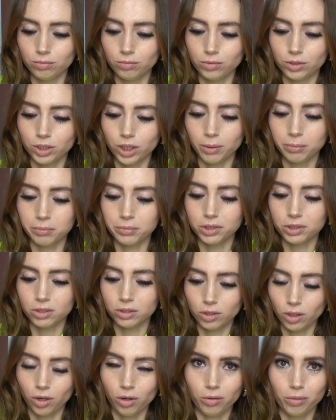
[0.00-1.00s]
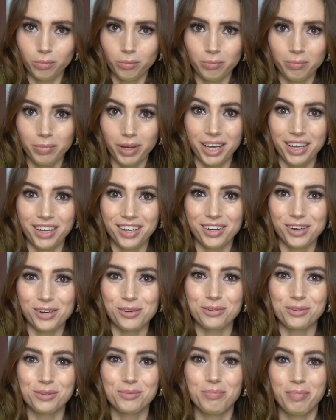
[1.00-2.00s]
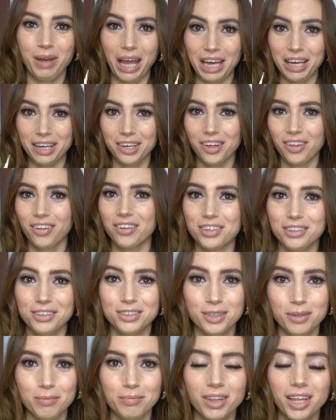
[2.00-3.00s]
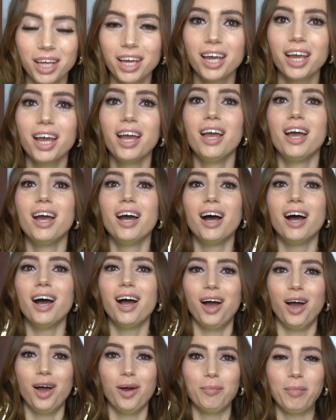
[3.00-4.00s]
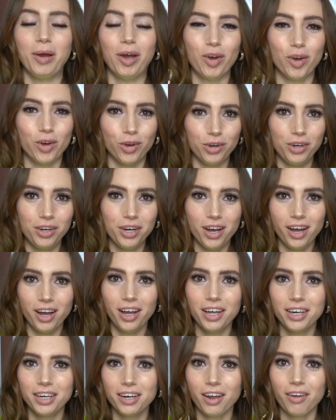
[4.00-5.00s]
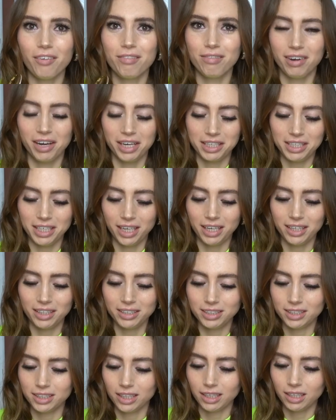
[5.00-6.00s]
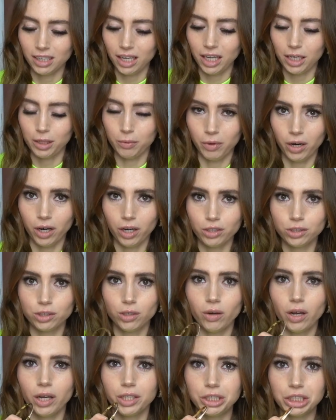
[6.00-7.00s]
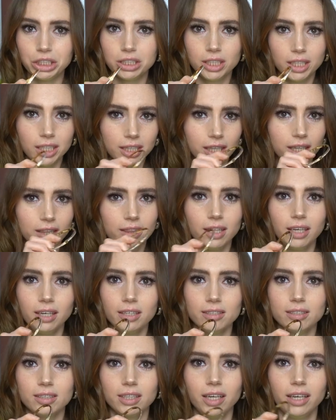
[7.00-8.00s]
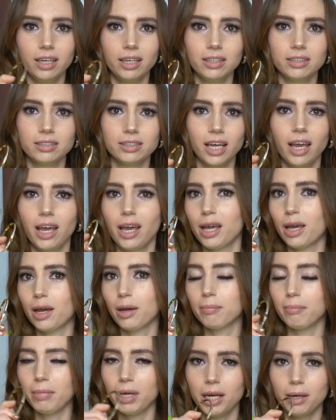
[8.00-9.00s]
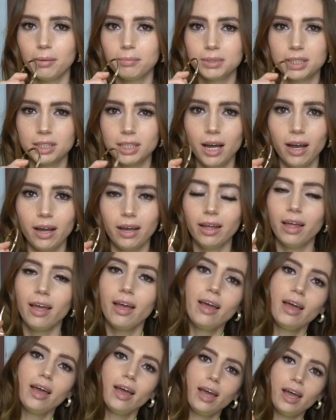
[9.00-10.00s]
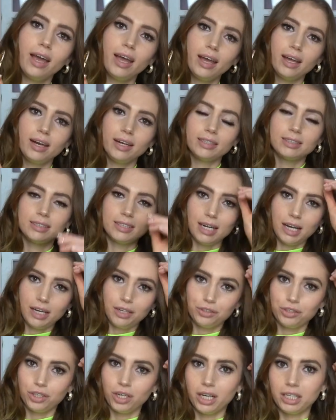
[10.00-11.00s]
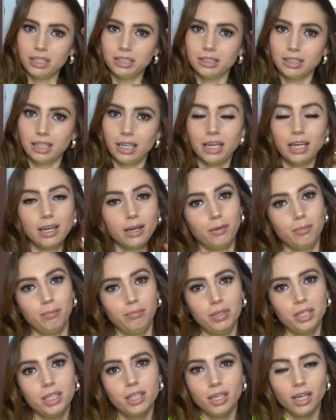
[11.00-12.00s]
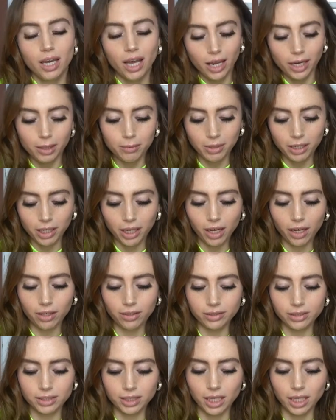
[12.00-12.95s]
gemstone gold bangle or something. Could not find it anywhere, so I just think that this is a made-up style and it's not trying to like be anybody else.